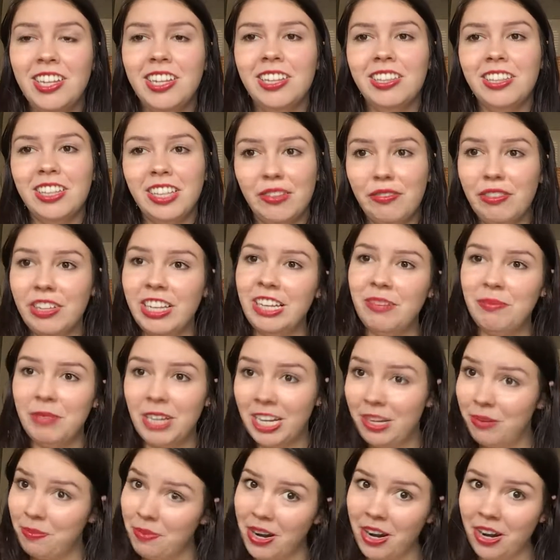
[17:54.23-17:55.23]
living in my
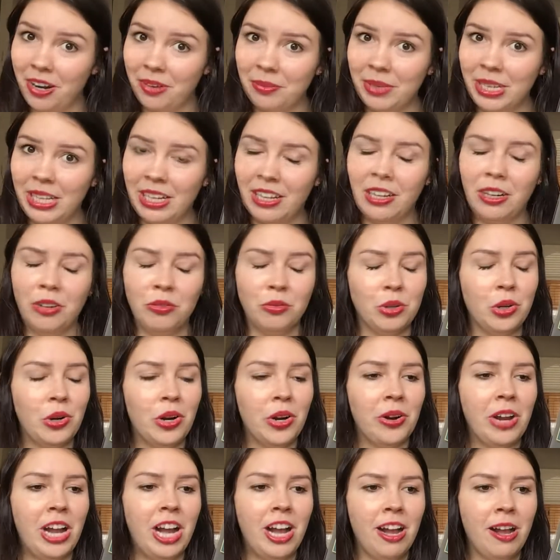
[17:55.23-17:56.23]
apartment in
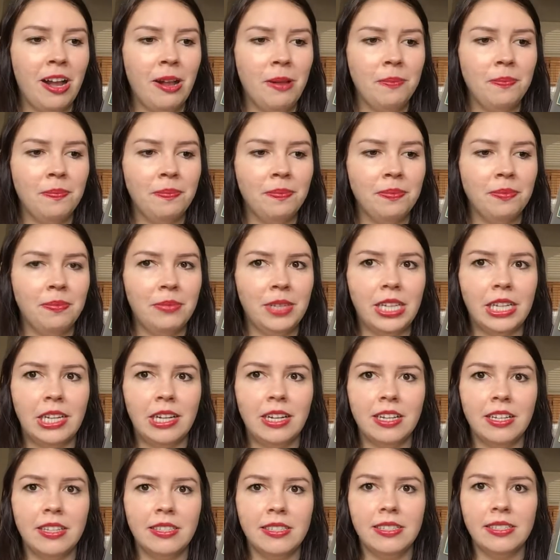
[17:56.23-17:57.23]
Aurora
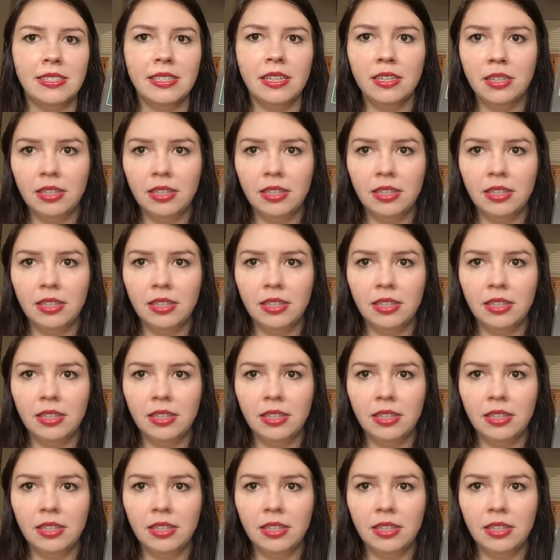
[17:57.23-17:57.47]
because,